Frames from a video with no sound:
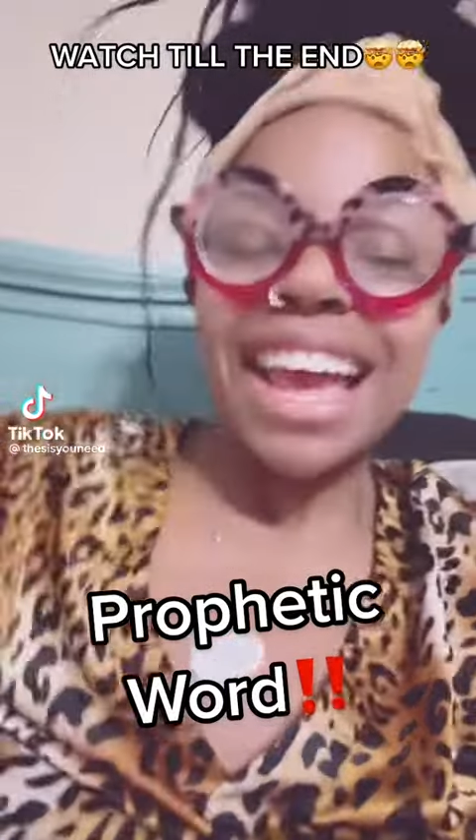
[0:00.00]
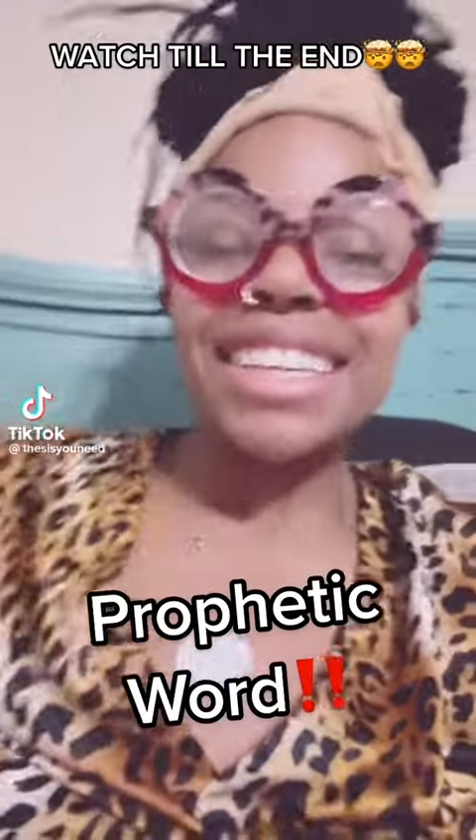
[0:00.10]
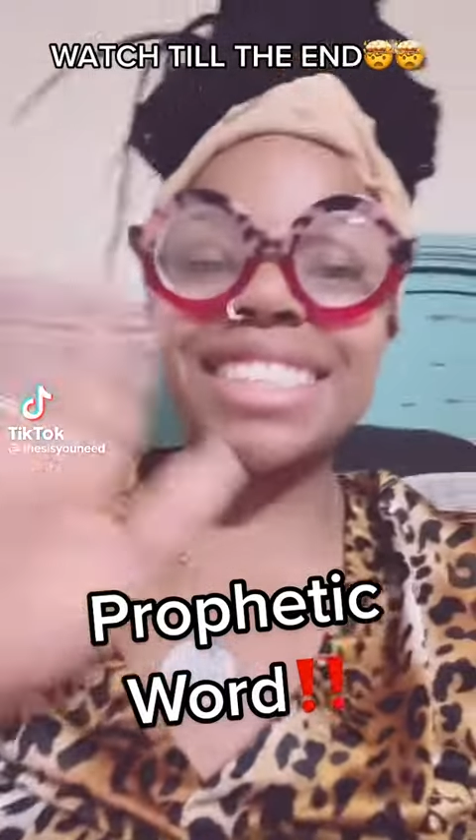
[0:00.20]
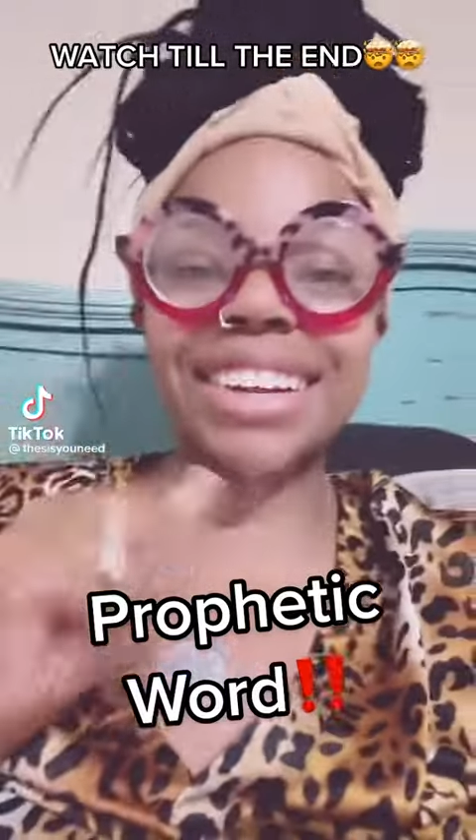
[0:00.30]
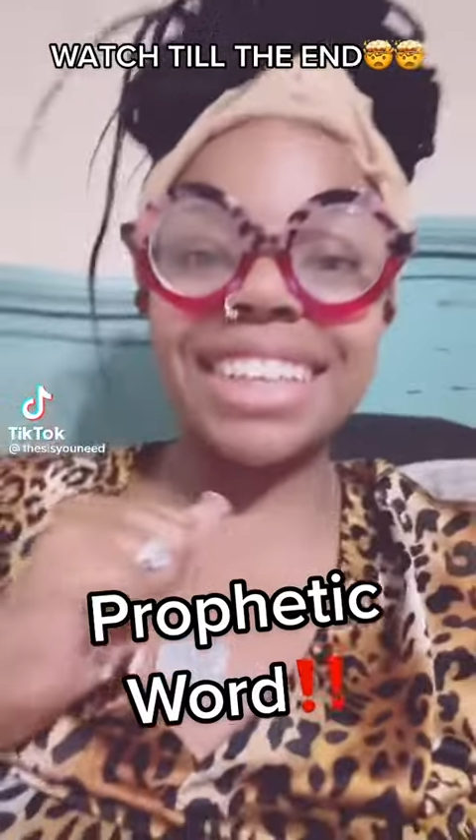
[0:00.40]

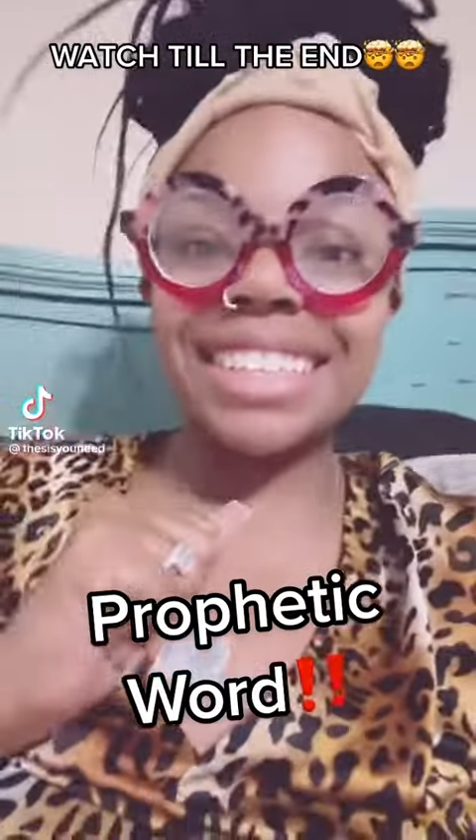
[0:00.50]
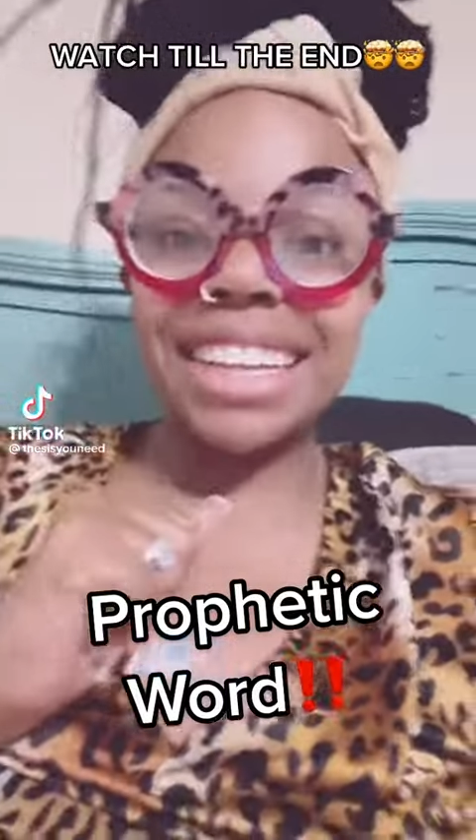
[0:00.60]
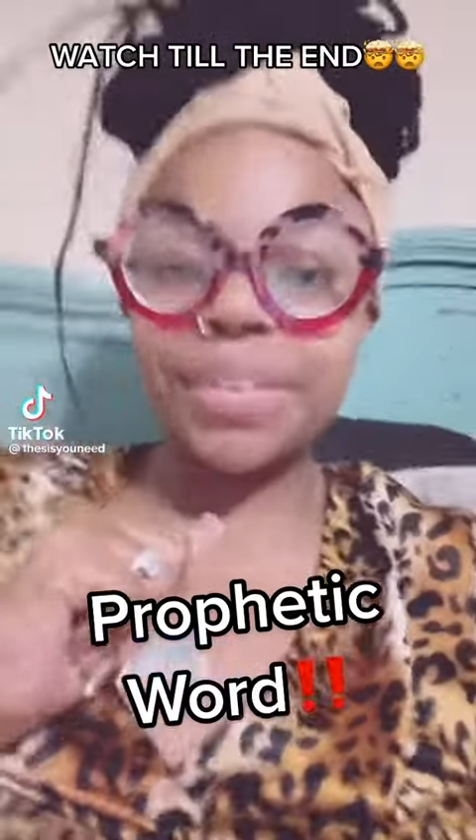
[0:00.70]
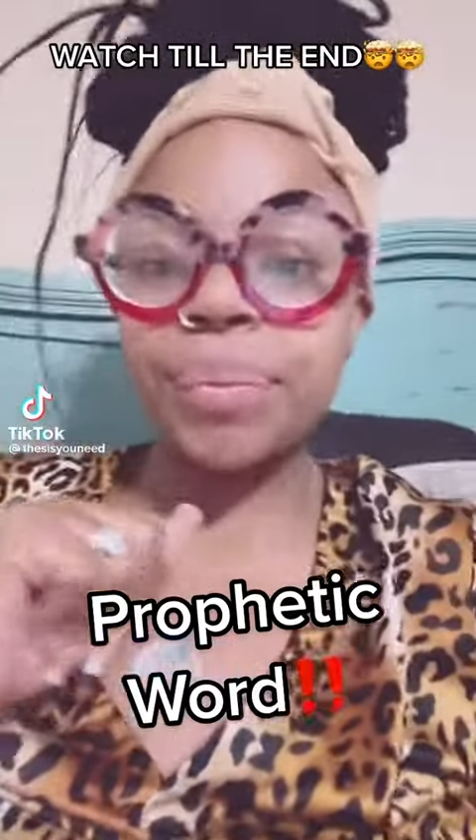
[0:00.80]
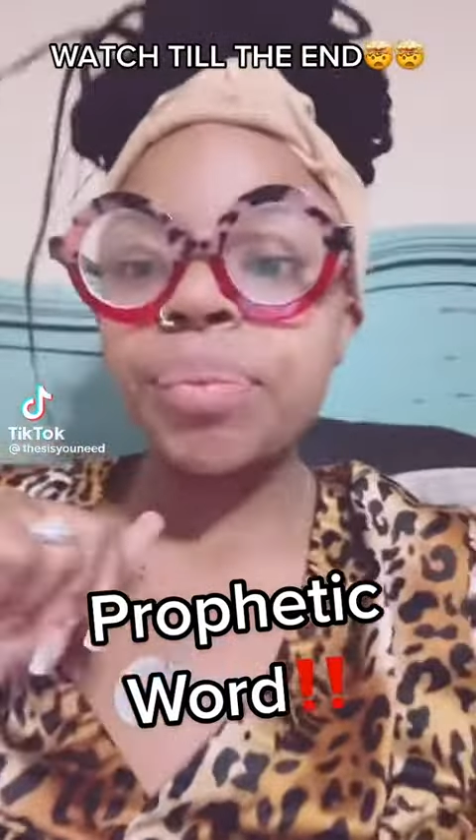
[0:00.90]
So
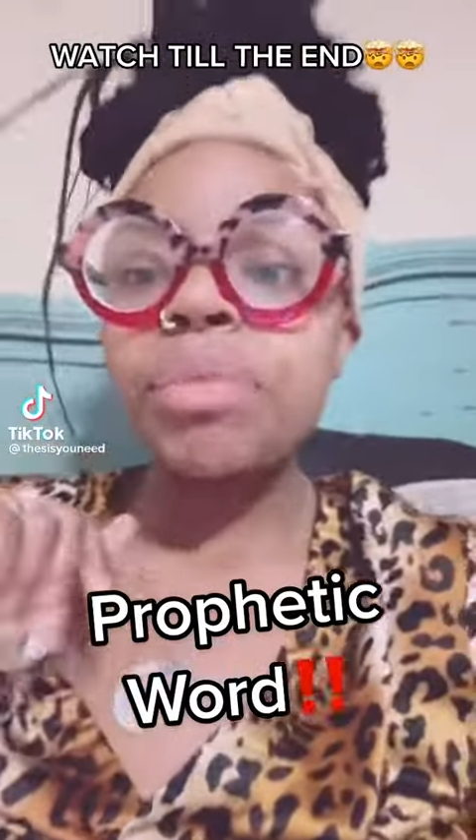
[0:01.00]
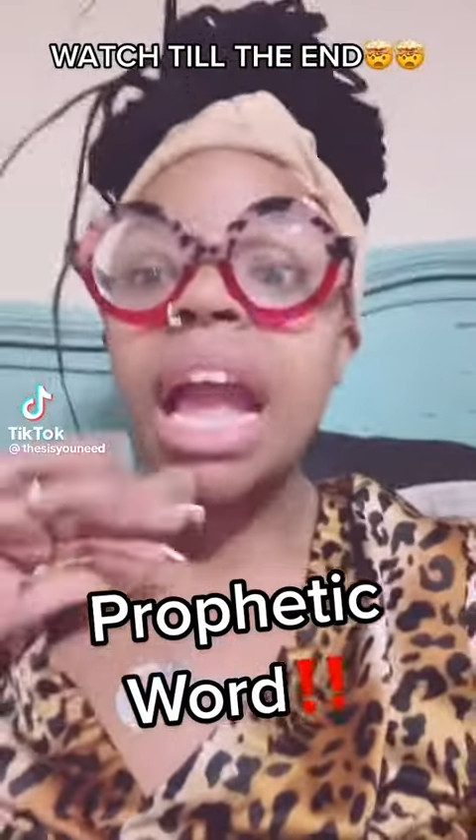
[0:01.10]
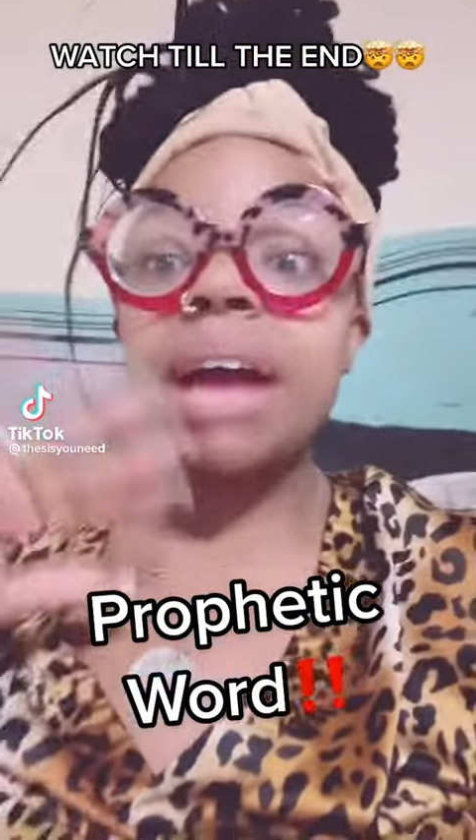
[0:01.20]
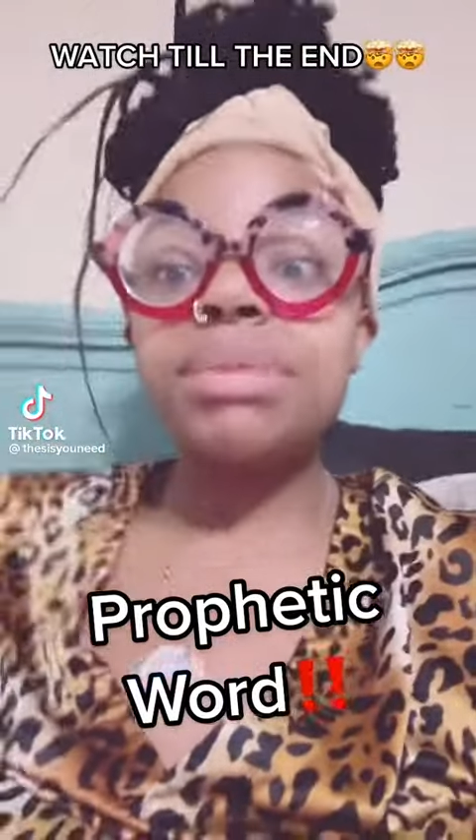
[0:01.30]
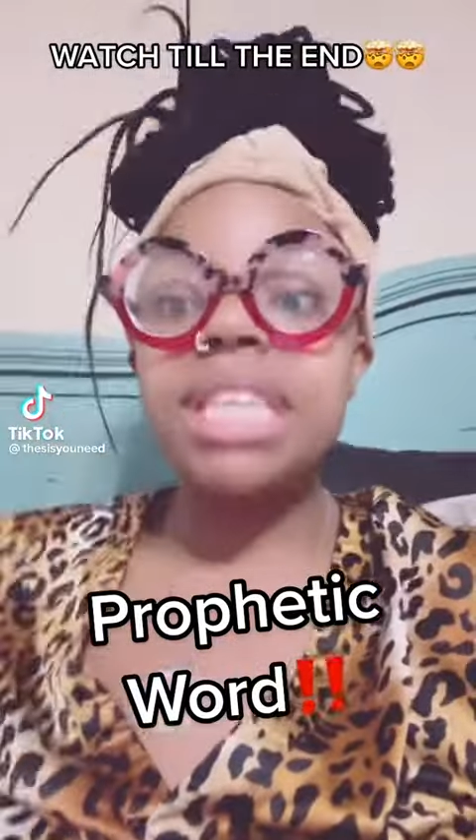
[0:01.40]
listen,
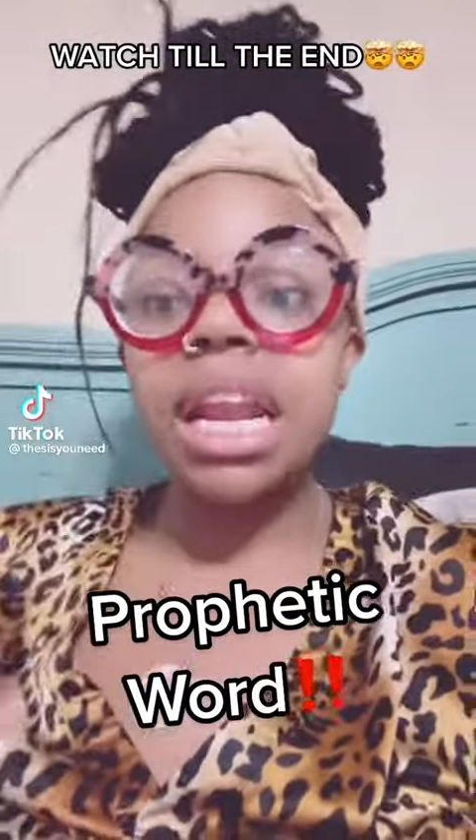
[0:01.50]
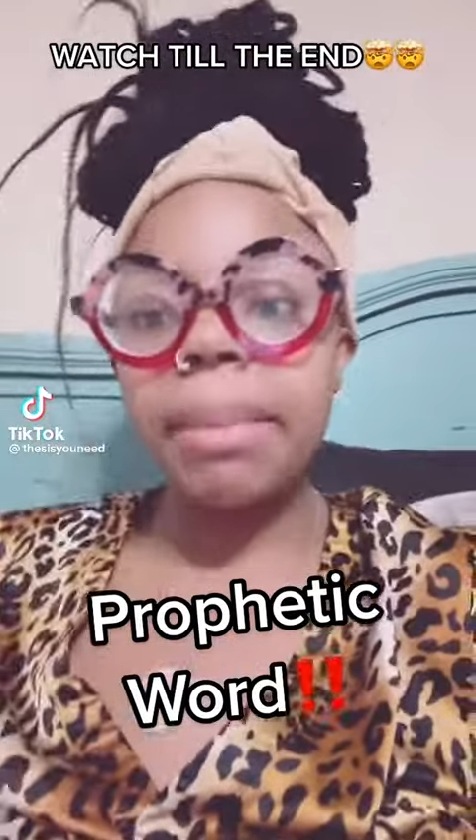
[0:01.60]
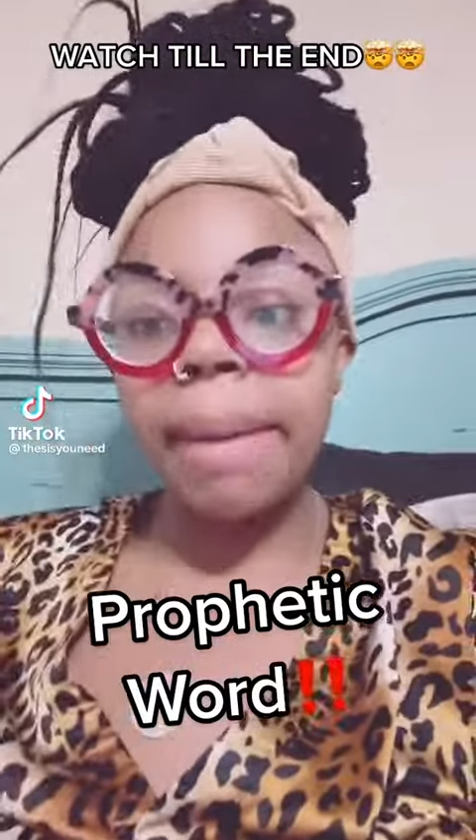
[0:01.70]
I'm sitting